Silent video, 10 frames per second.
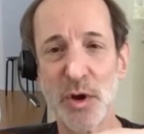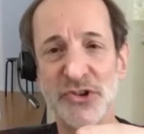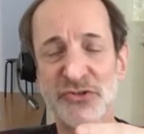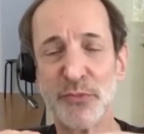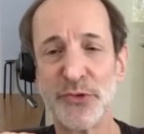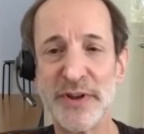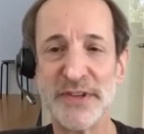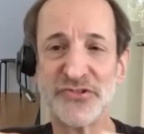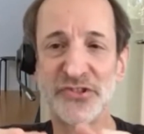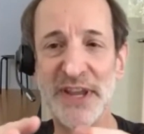which
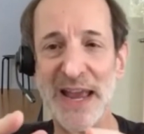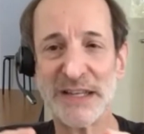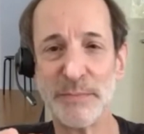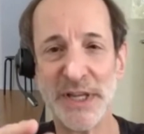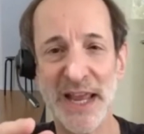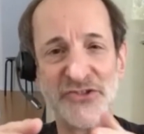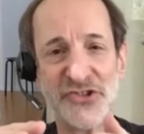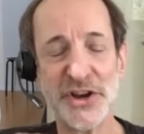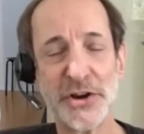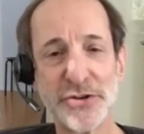previously had to be
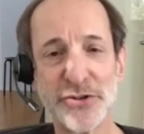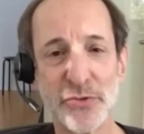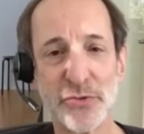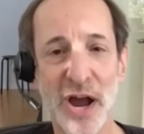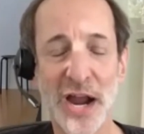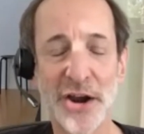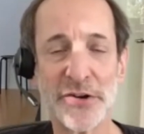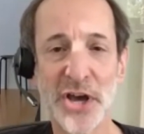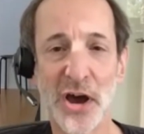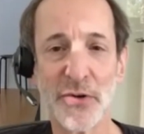engineered to a
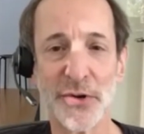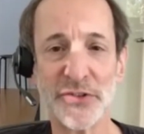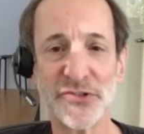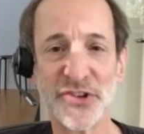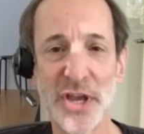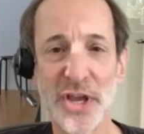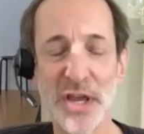higher tolerance,